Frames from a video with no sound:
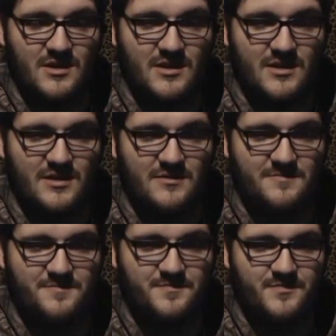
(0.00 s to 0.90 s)

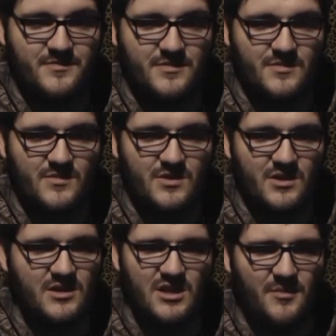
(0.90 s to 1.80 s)

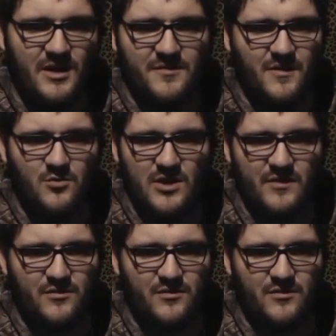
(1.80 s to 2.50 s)
because on my phone,